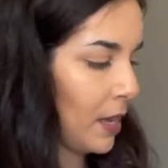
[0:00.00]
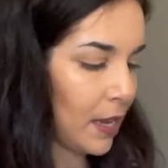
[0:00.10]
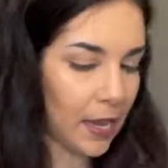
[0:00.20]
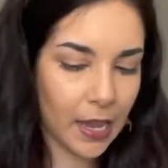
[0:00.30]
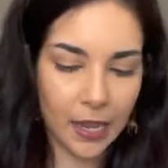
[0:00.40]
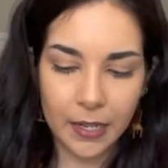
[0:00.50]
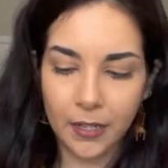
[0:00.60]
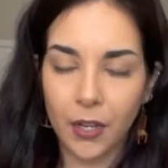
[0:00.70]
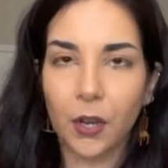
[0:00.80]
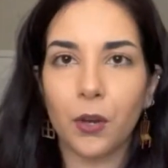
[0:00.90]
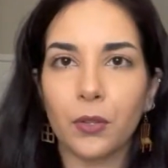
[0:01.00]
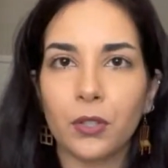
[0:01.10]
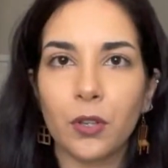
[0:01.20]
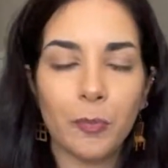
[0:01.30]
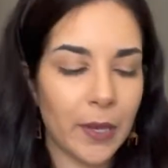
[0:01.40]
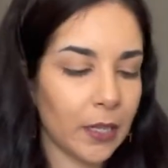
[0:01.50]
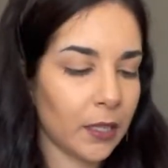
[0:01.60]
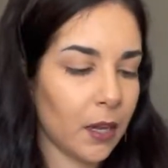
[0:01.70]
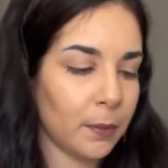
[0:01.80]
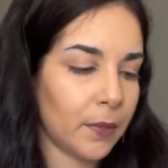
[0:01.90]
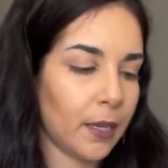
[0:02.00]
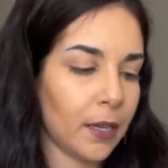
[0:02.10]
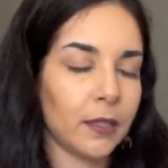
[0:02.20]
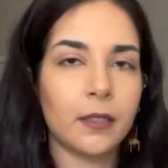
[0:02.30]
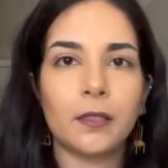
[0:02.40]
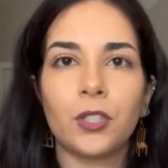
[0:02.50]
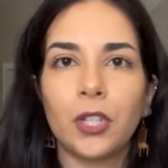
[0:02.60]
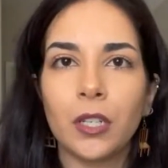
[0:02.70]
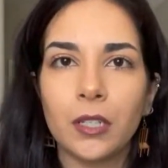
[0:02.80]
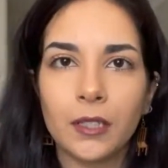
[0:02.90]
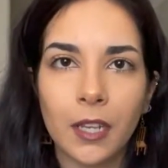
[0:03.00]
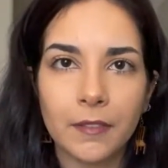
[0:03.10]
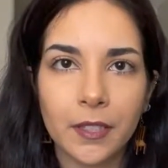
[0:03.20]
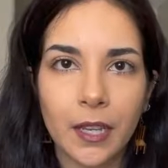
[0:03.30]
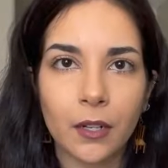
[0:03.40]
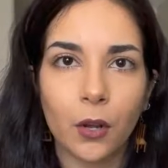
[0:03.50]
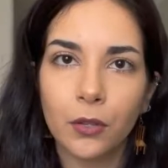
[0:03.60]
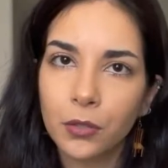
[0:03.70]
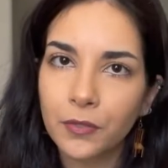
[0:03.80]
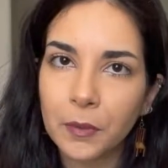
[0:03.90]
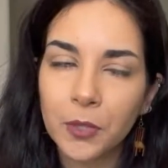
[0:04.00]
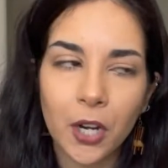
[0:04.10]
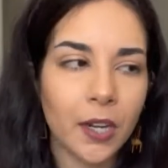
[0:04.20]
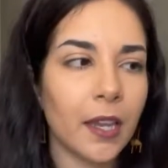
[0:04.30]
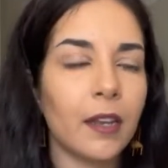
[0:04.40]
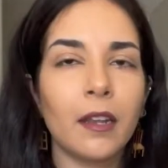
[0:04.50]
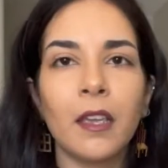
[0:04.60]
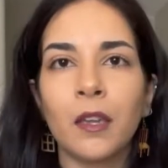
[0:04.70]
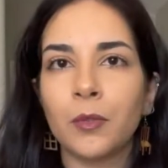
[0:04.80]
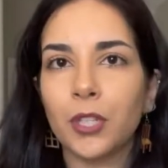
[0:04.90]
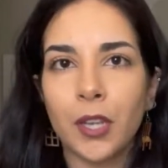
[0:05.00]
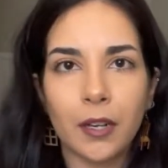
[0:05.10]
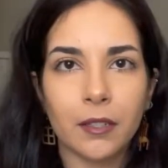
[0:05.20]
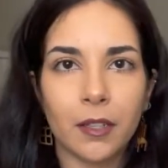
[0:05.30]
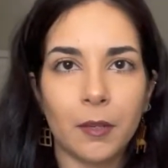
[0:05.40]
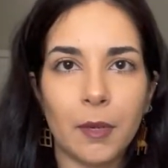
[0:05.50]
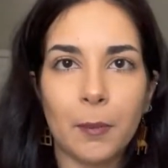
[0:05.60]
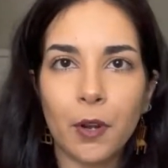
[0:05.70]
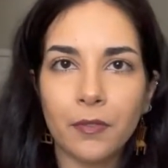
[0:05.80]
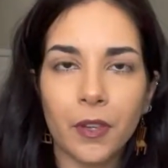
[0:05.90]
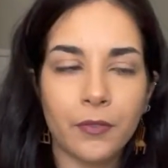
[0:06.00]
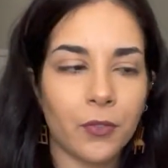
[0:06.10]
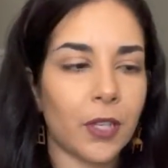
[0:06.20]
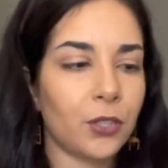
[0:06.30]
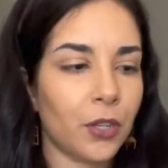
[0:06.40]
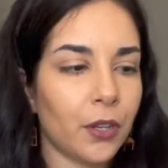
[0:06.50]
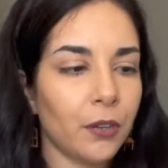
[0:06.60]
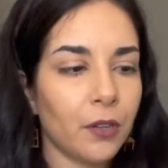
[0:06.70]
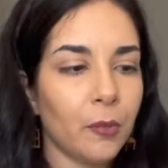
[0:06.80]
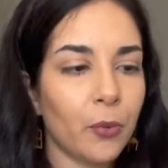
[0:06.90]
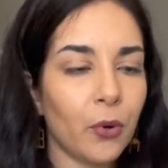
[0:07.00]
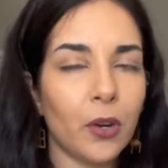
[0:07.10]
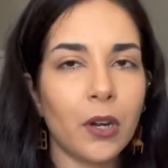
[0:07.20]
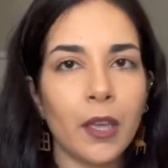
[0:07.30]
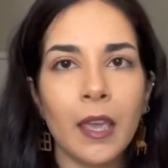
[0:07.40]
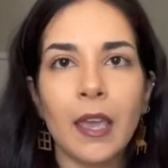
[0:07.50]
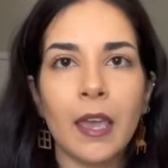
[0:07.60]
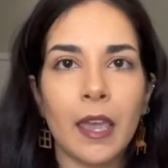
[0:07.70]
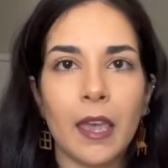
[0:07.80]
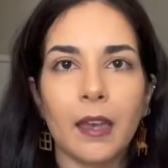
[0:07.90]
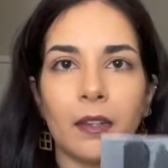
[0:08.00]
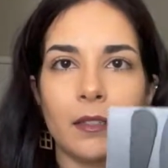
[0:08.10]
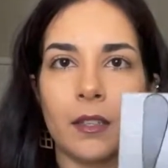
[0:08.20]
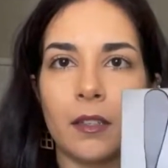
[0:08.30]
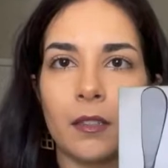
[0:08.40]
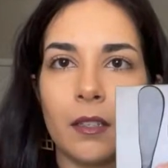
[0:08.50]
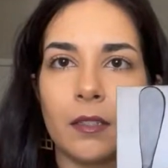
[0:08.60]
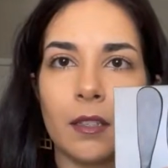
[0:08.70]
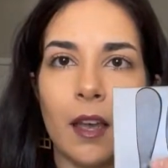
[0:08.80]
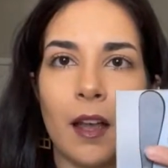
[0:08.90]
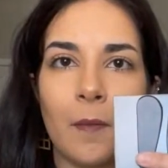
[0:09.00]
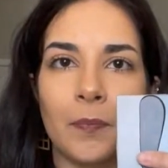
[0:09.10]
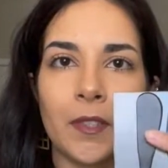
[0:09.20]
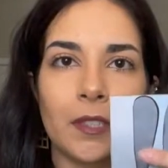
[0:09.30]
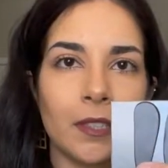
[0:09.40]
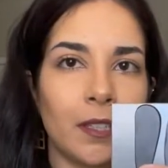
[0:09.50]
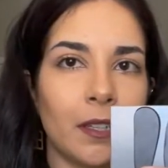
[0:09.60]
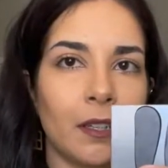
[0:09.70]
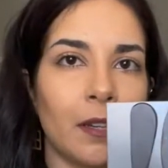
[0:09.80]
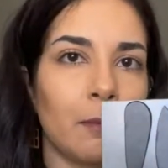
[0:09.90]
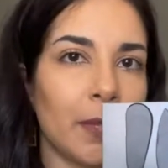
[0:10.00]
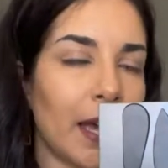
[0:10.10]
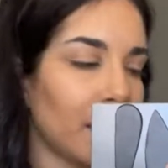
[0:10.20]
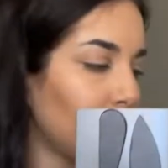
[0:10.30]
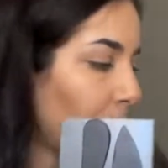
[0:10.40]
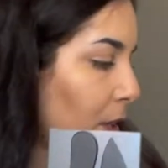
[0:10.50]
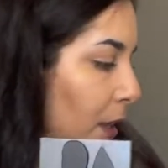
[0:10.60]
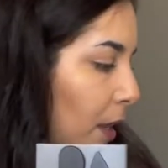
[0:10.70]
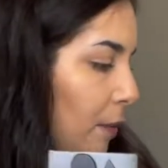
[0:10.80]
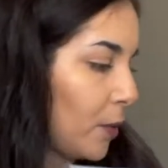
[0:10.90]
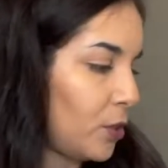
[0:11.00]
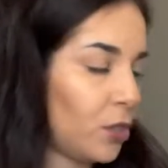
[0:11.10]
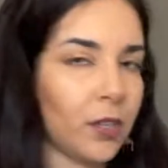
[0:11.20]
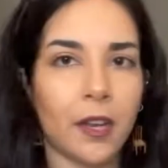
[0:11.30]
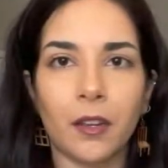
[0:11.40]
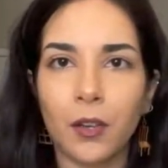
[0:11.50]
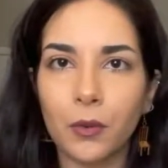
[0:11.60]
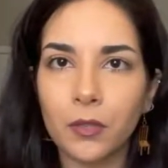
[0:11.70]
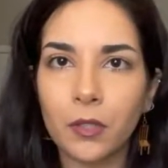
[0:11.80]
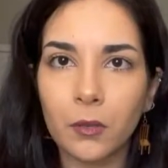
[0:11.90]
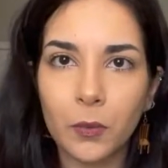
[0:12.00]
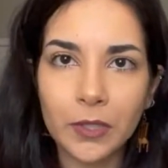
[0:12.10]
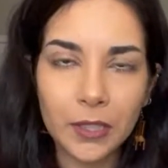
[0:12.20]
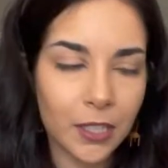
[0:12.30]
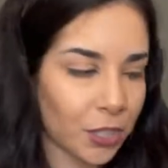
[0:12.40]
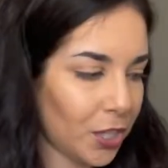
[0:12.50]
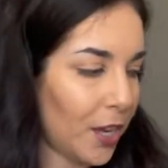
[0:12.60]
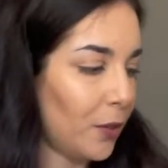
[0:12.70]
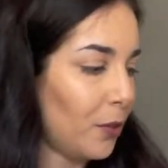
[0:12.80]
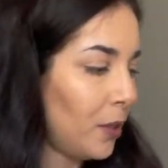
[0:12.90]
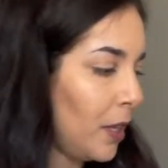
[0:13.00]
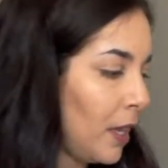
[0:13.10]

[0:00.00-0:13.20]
And I also picked up this cheese knife set, also from Target, which again is going to be perfect for that charcuterie board. And it's like this sleek black look, which kind of goes with the dish towel.